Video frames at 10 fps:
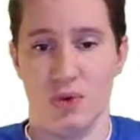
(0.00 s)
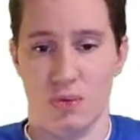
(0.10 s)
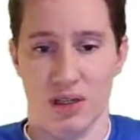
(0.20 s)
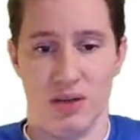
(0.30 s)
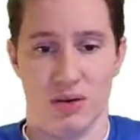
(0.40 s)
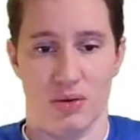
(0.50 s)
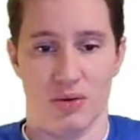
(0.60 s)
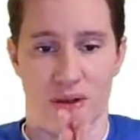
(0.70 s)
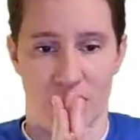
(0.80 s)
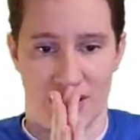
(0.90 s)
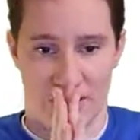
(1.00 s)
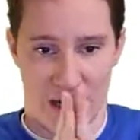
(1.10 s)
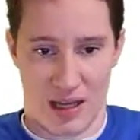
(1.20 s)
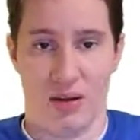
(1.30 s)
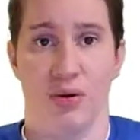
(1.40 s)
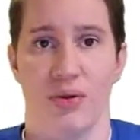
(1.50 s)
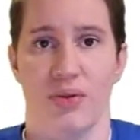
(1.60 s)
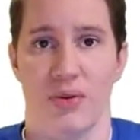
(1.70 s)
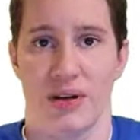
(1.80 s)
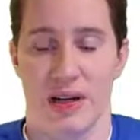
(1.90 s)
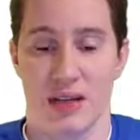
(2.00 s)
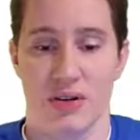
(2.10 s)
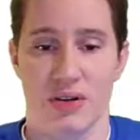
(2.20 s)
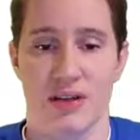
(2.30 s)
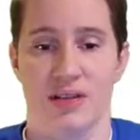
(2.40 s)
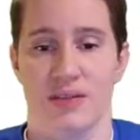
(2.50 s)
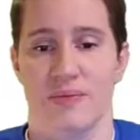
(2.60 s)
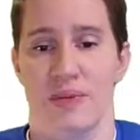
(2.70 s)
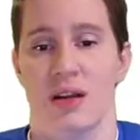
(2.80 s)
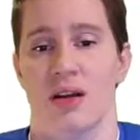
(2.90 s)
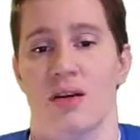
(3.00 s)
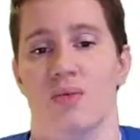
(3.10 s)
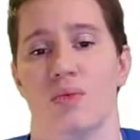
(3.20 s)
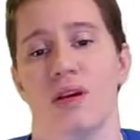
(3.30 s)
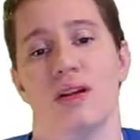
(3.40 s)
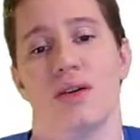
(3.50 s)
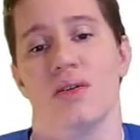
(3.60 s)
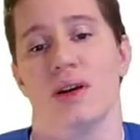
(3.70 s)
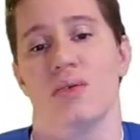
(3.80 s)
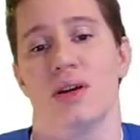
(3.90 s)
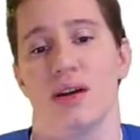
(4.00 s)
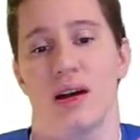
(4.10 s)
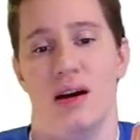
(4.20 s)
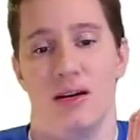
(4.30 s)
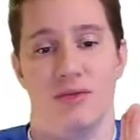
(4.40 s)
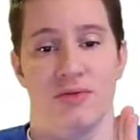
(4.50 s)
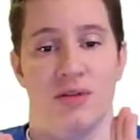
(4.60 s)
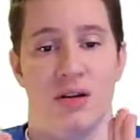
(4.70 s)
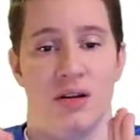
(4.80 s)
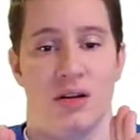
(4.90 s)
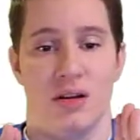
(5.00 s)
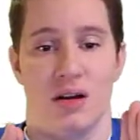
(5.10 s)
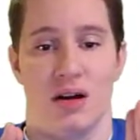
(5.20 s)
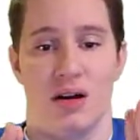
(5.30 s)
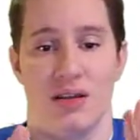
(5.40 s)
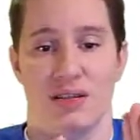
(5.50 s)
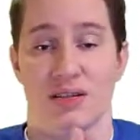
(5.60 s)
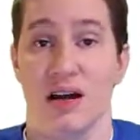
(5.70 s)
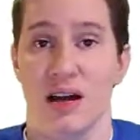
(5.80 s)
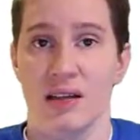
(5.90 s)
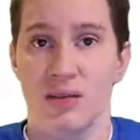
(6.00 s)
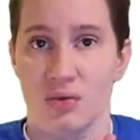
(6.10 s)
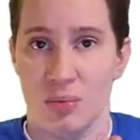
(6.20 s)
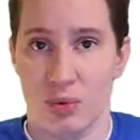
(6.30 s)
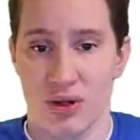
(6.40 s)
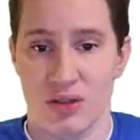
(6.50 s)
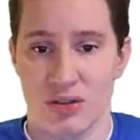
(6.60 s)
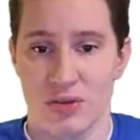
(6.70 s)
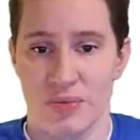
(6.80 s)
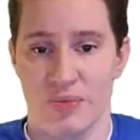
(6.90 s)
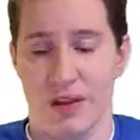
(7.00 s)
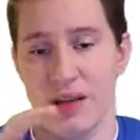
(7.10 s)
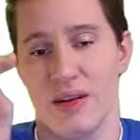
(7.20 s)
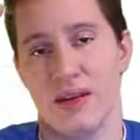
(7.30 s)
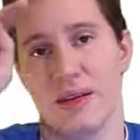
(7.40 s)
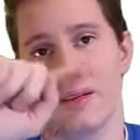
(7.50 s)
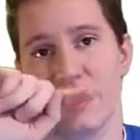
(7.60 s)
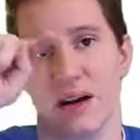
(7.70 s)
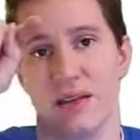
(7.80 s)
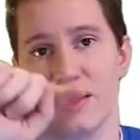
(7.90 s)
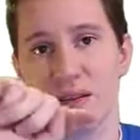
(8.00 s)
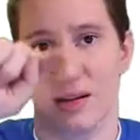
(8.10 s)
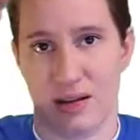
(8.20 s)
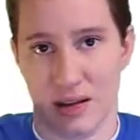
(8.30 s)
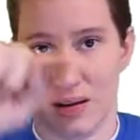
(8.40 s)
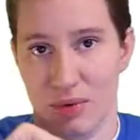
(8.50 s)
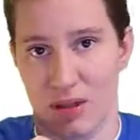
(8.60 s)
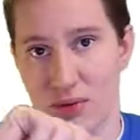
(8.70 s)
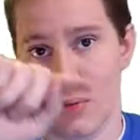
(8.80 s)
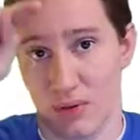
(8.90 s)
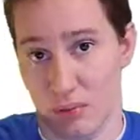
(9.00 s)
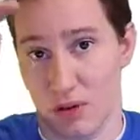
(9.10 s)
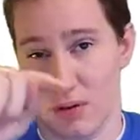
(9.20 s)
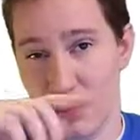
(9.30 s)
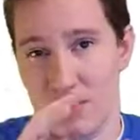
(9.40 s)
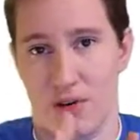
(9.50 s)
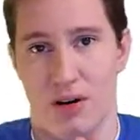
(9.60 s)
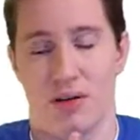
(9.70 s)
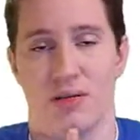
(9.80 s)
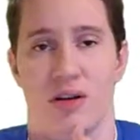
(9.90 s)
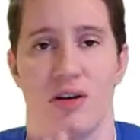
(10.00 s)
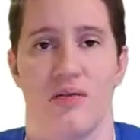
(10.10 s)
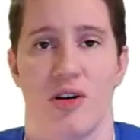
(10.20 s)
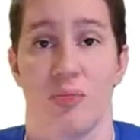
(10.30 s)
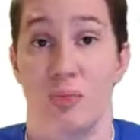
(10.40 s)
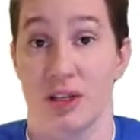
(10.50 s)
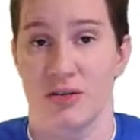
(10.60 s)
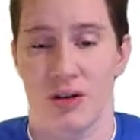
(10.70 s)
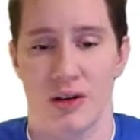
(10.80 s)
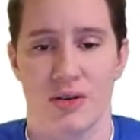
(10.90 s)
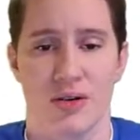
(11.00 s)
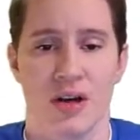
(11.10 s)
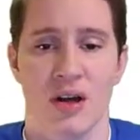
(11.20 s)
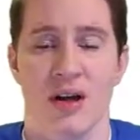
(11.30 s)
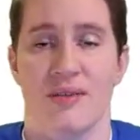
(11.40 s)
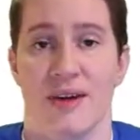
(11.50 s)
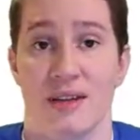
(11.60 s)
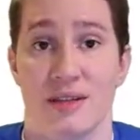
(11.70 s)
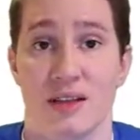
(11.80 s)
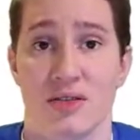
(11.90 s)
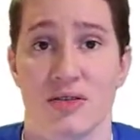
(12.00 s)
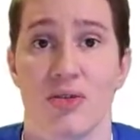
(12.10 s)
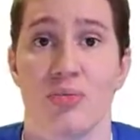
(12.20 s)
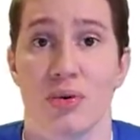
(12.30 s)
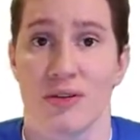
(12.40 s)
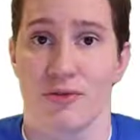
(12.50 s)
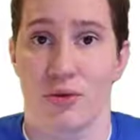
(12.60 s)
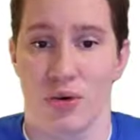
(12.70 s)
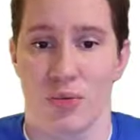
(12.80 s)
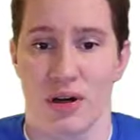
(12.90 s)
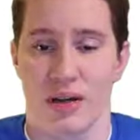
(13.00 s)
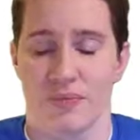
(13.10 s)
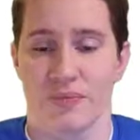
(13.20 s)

We know that we have an angle 39 degrees. We know that we have side 3.2, and then the side that's like coming through the middle of our big triangle, that side is 2.41.